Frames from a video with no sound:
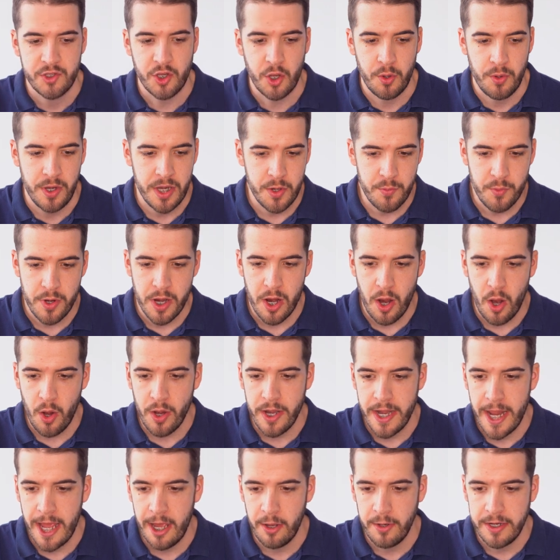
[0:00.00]
So here we
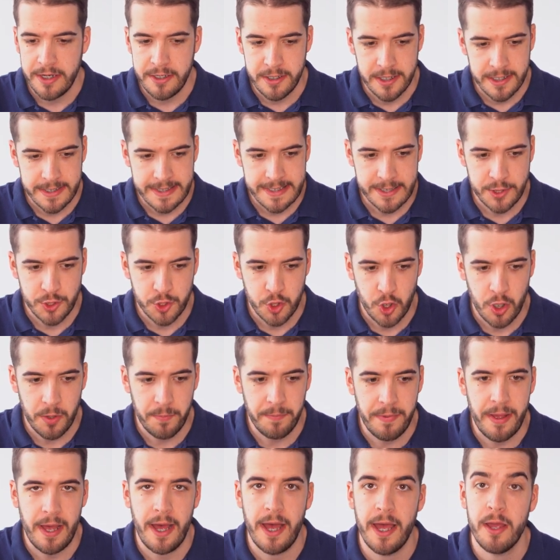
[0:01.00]
are. Now here at the
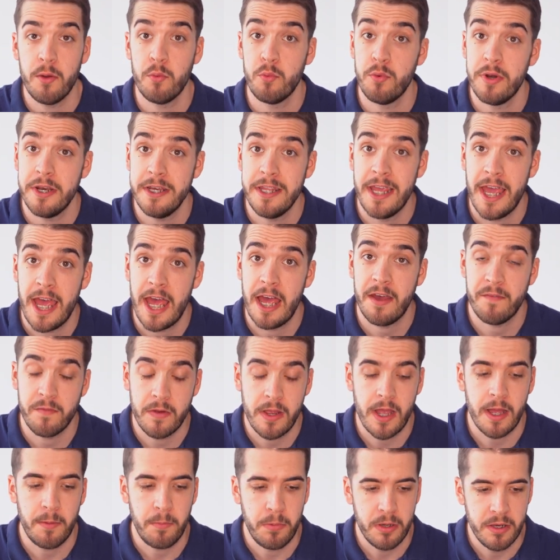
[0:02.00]
top, I already have a
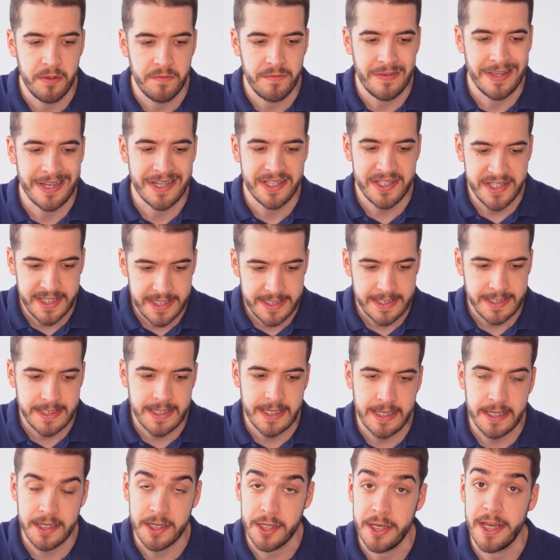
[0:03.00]
couple of
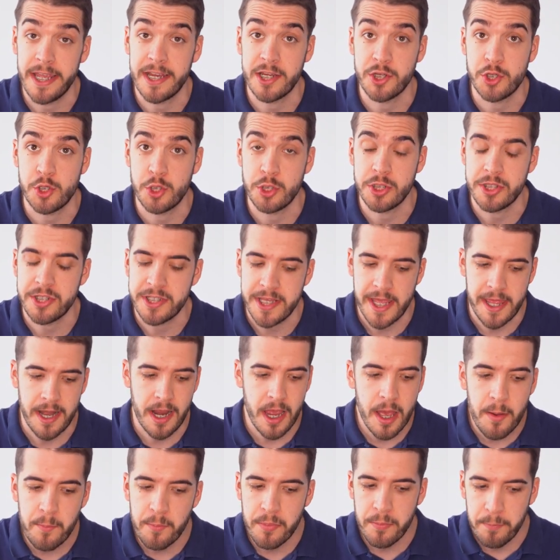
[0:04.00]
existing connections set
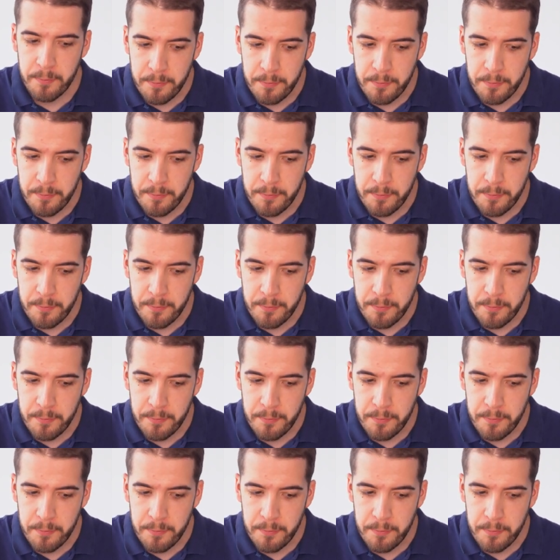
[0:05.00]
up,